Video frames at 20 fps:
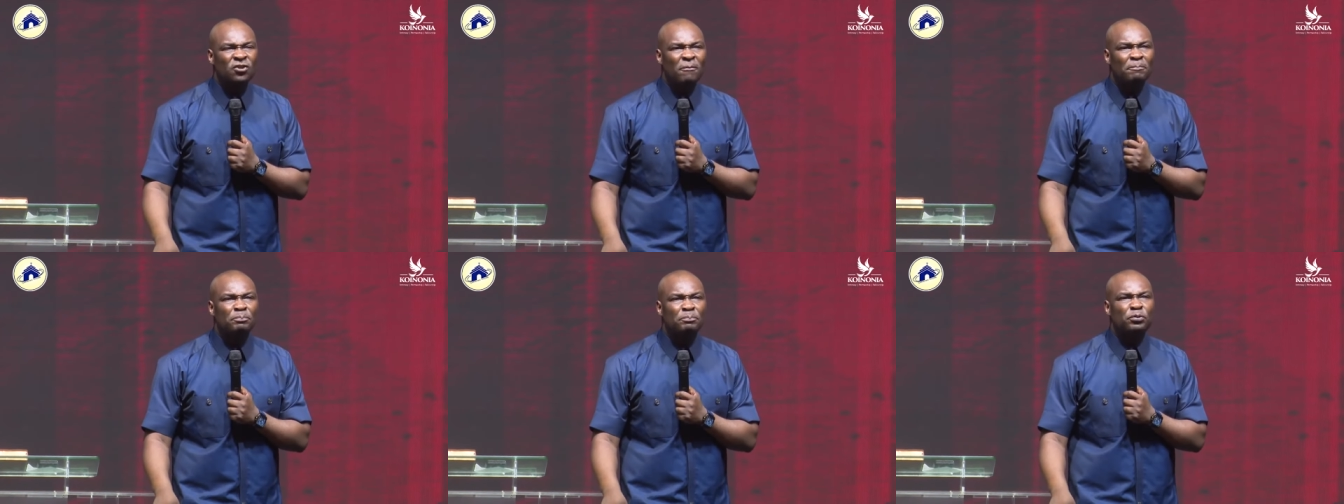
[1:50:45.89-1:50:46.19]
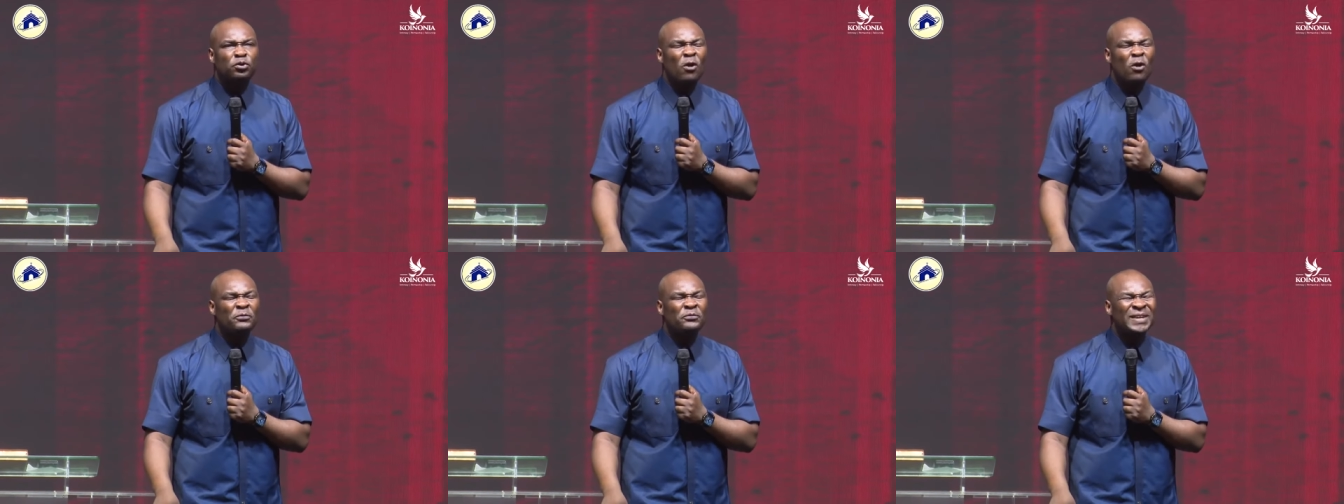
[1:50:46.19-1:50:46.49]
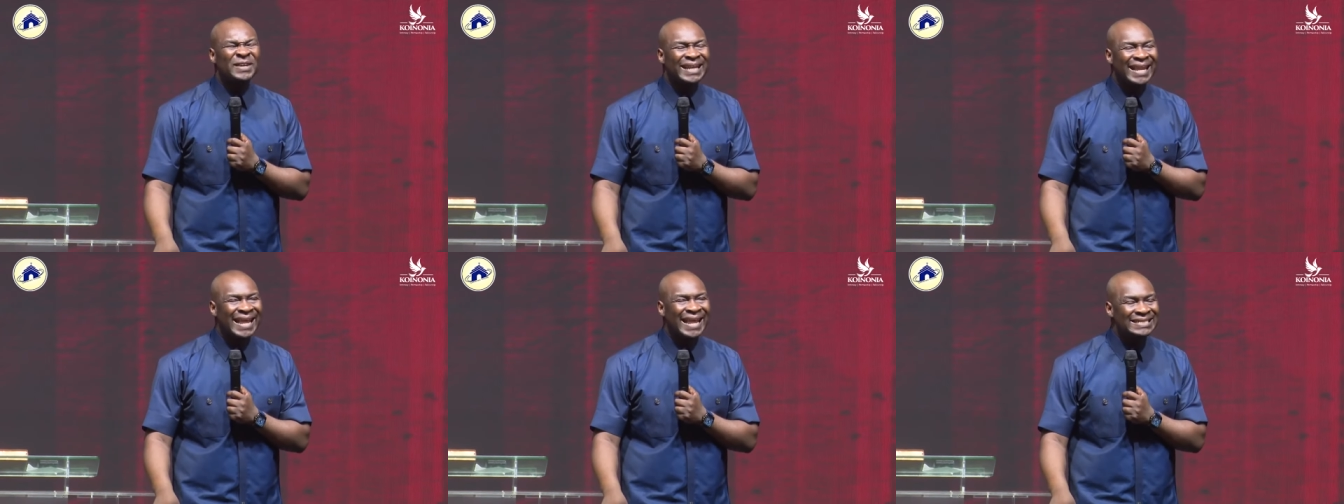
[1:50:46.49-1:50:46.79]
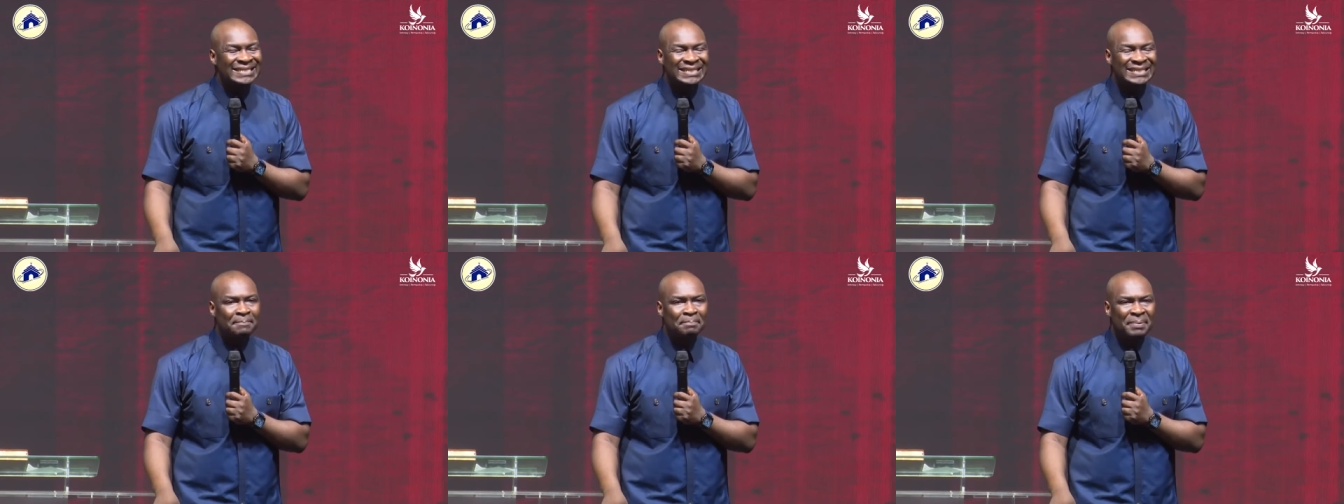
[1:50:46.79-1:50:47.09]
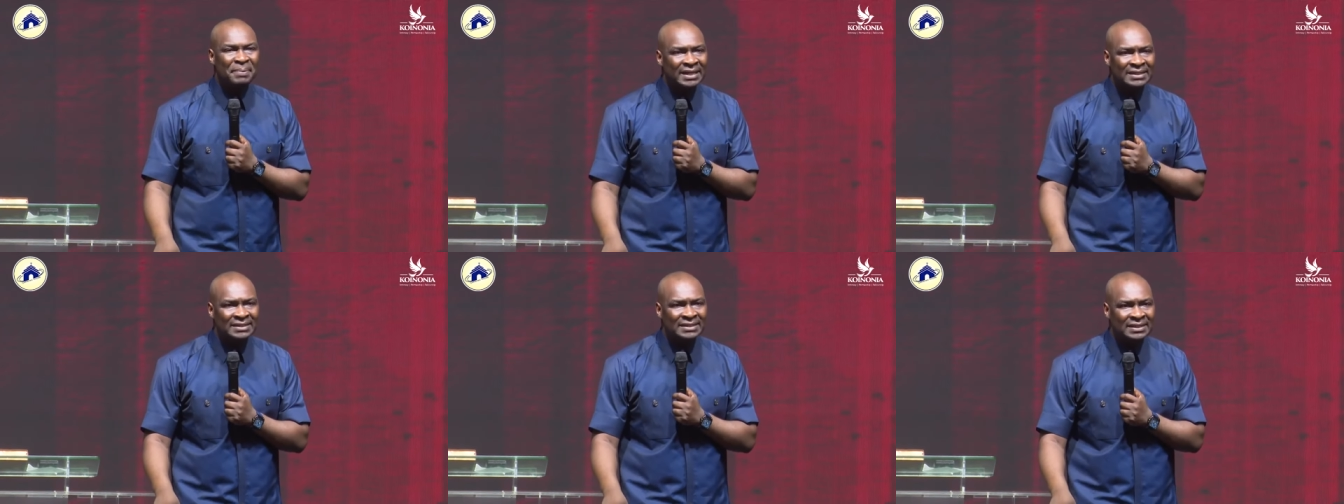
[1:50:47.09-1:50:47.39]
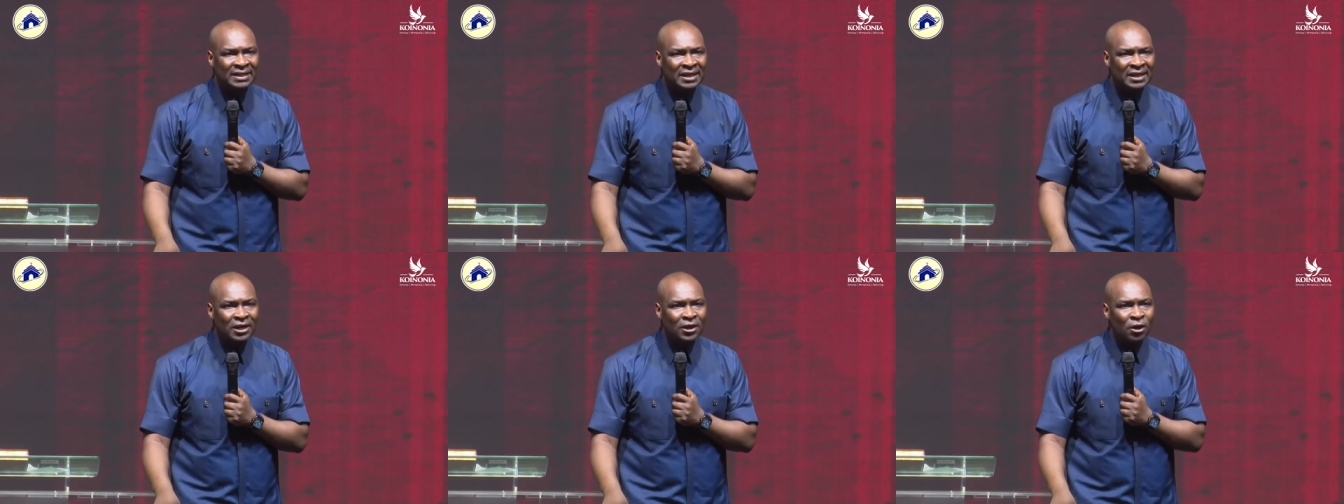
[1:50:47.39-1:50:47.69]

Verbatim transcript: of profitless debates.